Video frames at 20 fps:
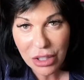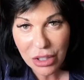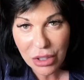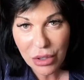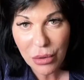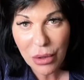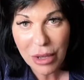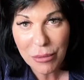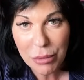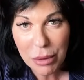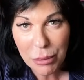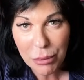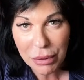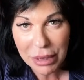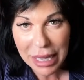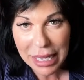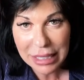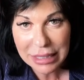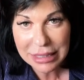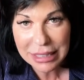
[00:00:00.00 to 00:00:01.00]
you have been
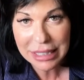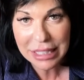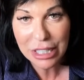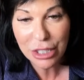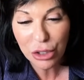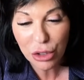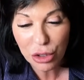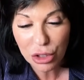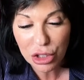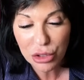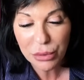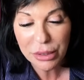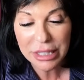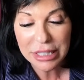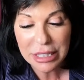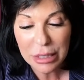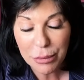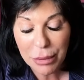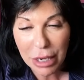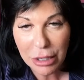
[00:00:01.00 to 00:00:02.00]
planting and nurturing
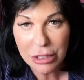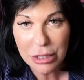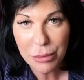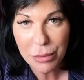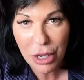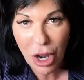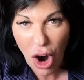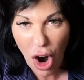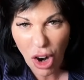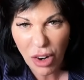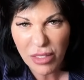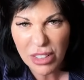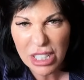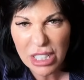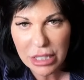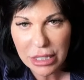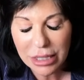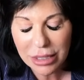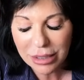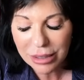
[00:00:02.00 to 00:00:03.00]
is about to be
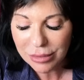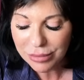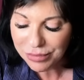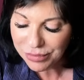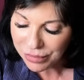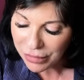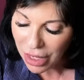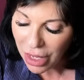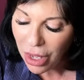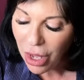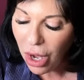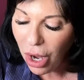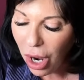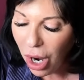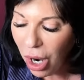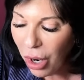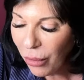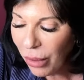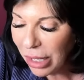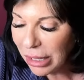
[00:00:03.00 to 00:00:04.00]
harvested.
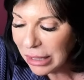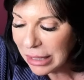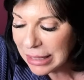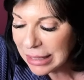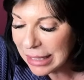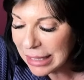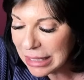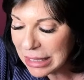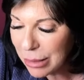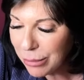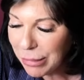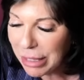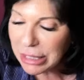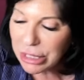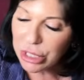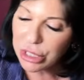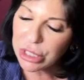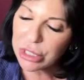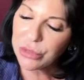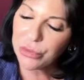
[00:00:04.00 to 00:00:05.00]
All right, let's get some
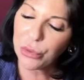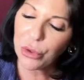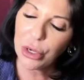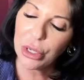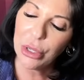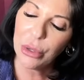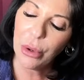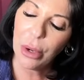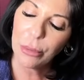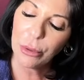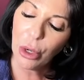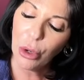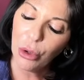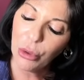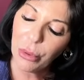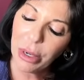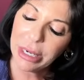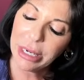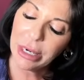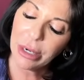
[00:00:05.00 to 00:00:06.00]
messages for you. I'm going
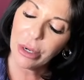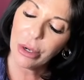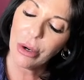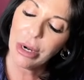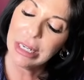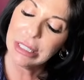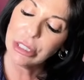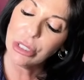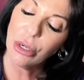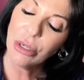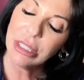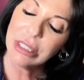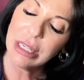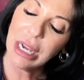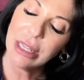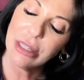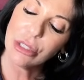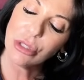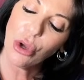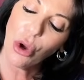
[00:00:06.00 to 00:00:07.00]
right here. It's going to
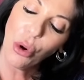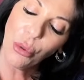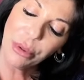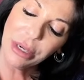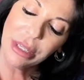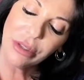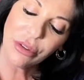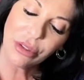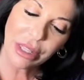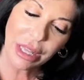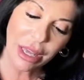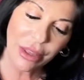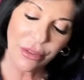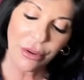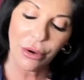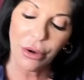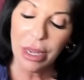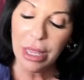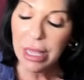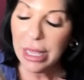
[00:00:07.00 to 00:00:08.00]
tie this whole reading
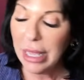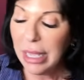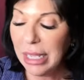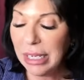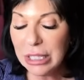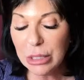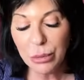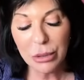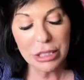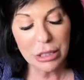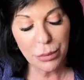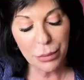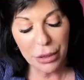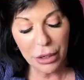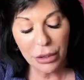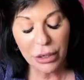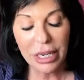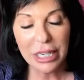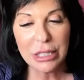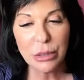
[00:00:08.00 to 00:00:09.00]
together, and it's what
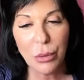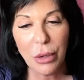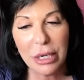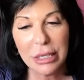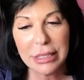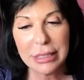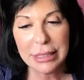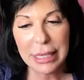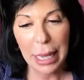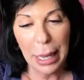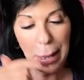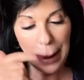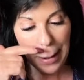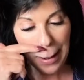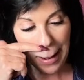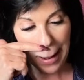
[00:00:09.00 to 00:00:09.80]
spirit guides want to say.